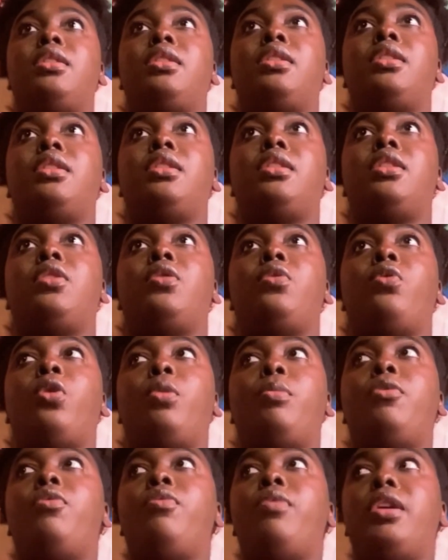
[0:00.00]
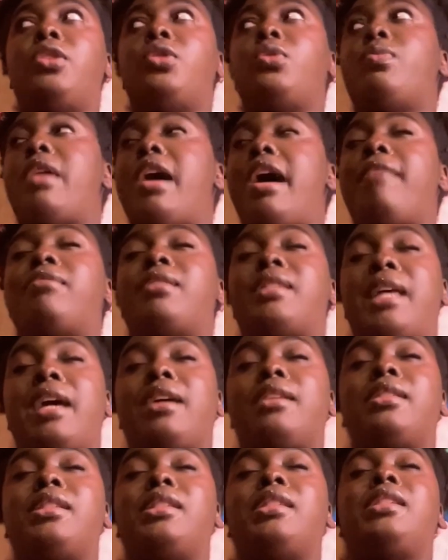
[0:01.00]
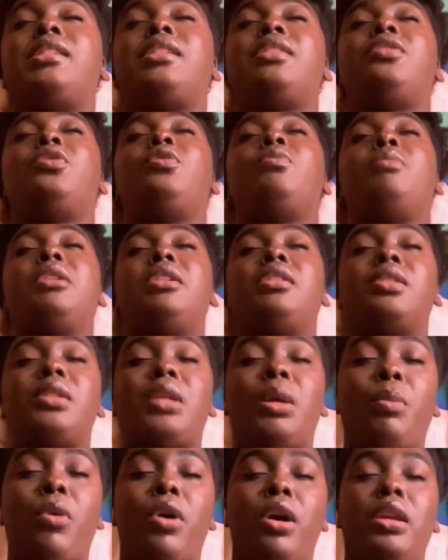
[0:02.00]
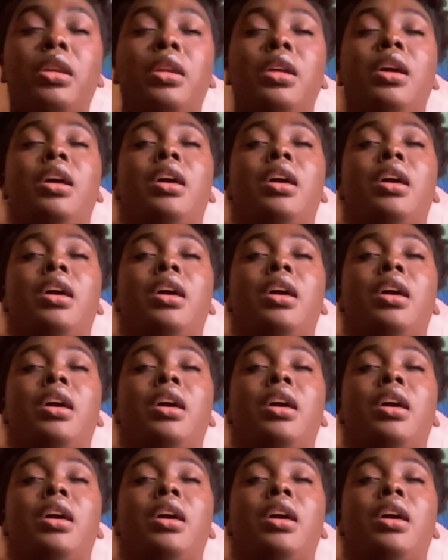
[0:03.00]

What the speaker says: The normal way to have sex is you meet someone